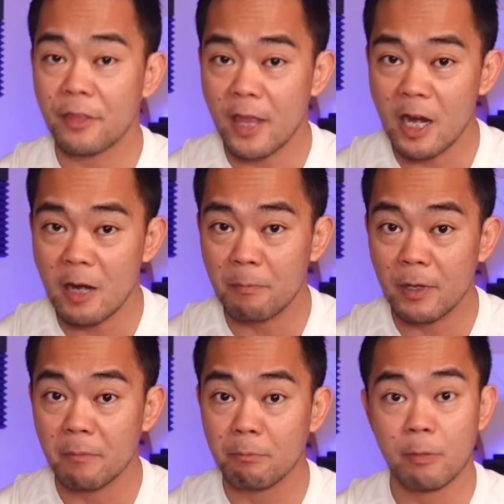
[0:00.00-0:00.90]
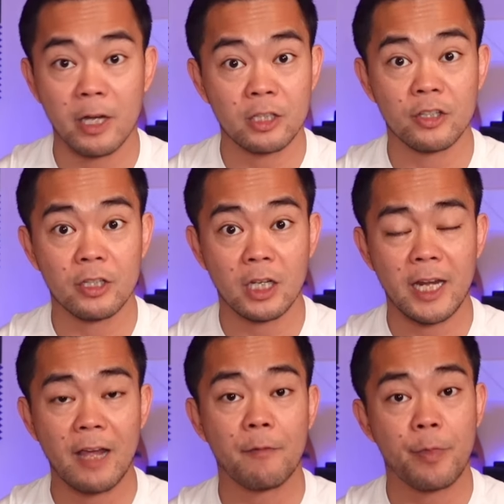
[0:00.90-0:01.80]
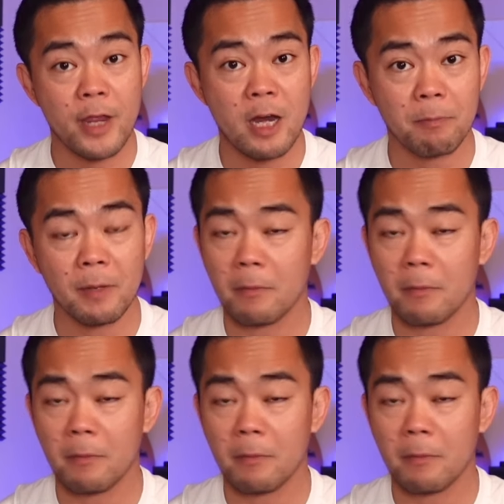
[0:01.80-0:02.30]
therapy but could not have therapy,